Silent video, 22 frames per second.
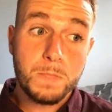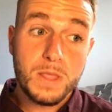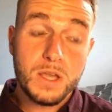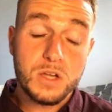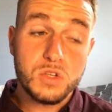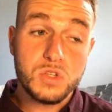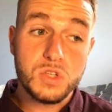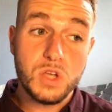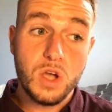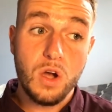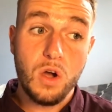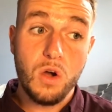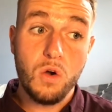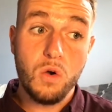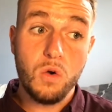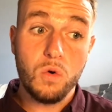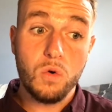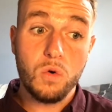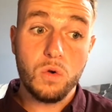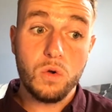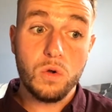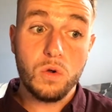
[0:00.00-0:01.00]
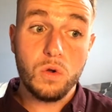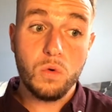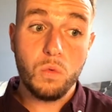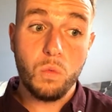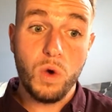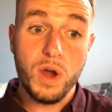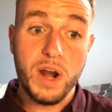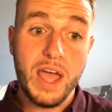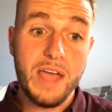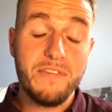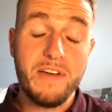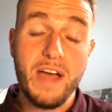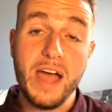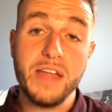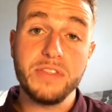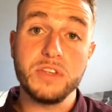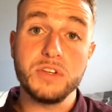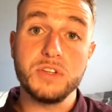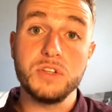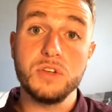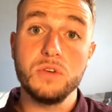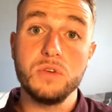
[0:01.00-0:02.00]
So what I've had
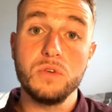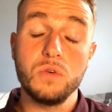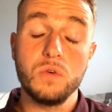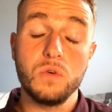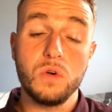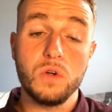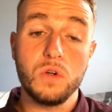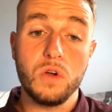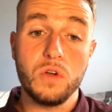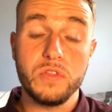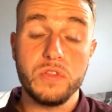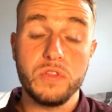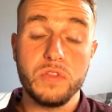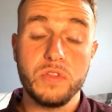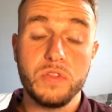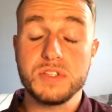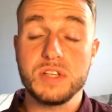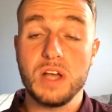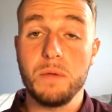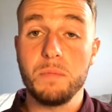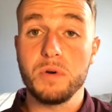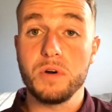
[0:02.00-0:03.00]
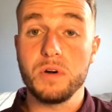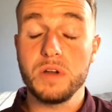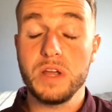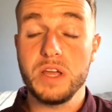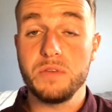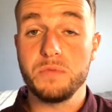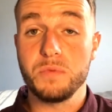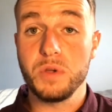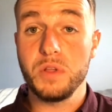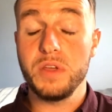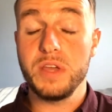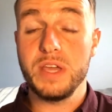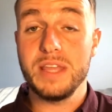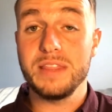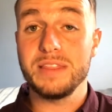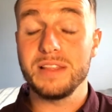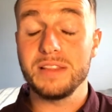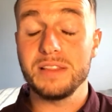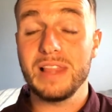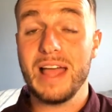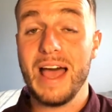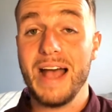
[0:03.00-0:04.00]
to do this summer and really in
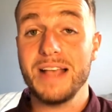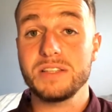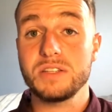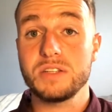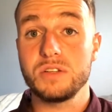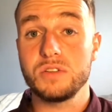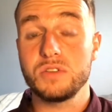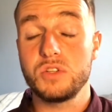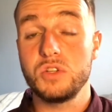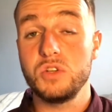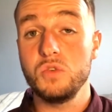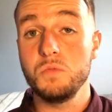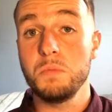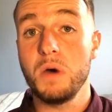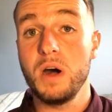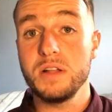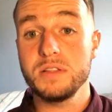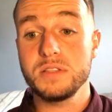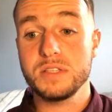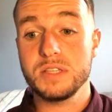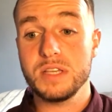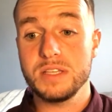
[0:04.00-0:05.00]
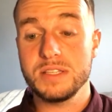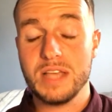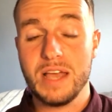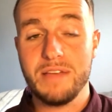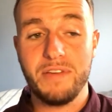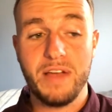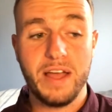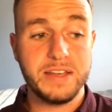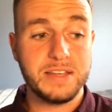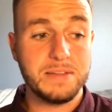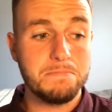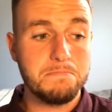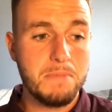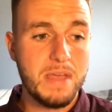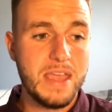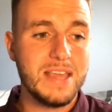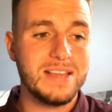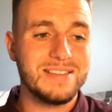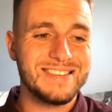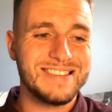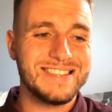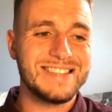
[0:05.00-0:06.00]
the last 2 months is I've had to
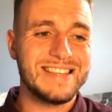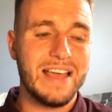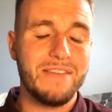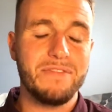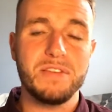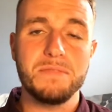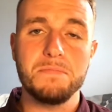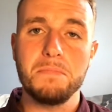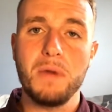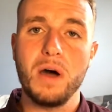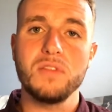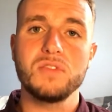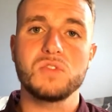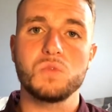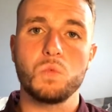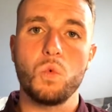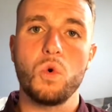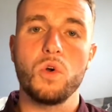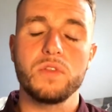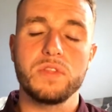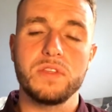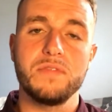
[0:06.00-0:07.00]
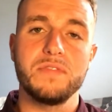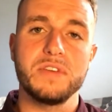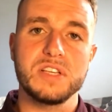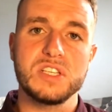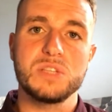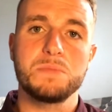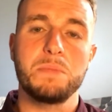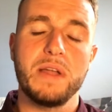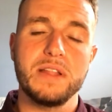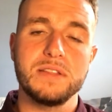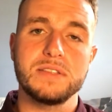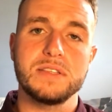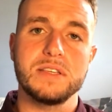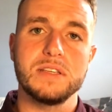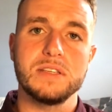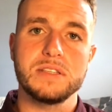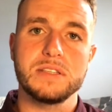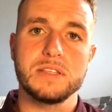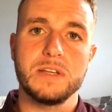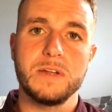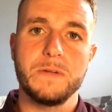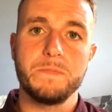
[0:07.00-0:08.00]
make 7 months worth of
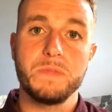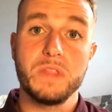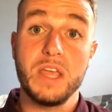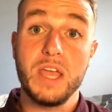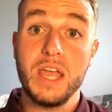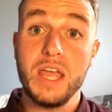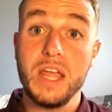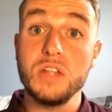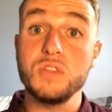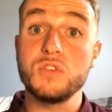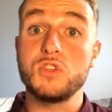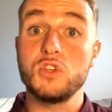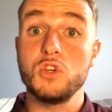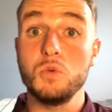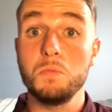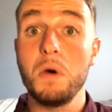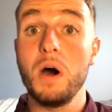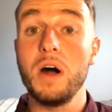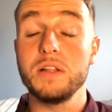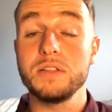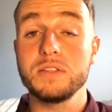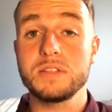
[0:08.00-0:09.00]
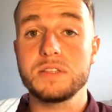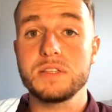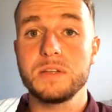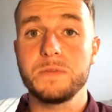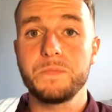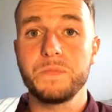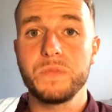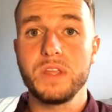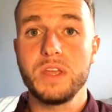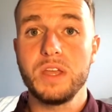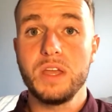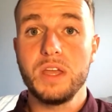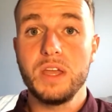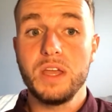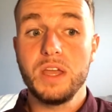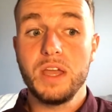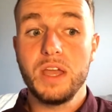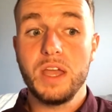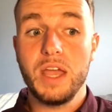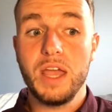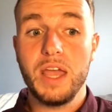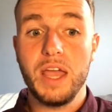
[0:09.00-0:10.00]
expenses in 2 months.
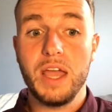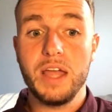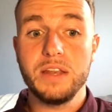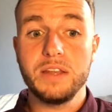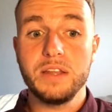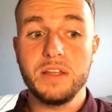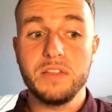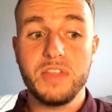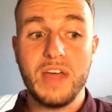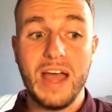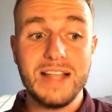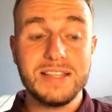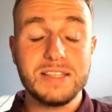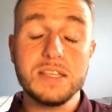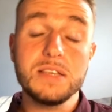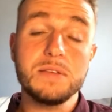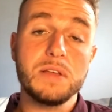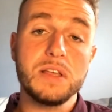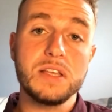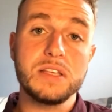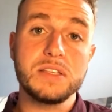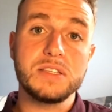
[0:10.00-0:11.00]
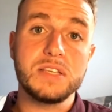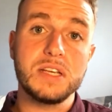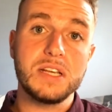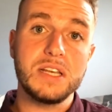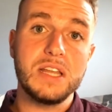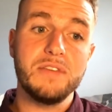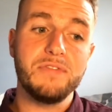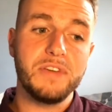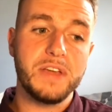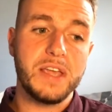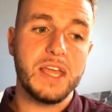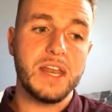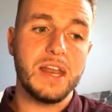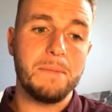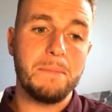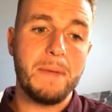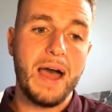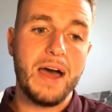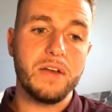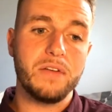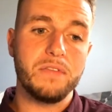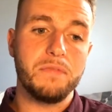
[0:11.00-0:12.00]
And that's a significant
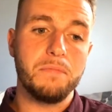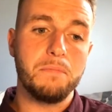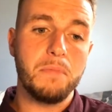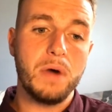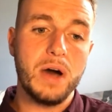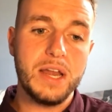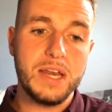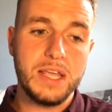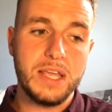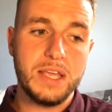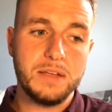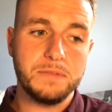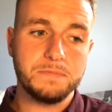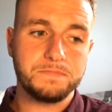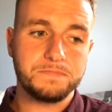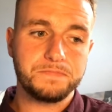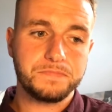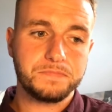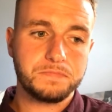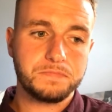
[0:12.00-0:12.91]
amount of money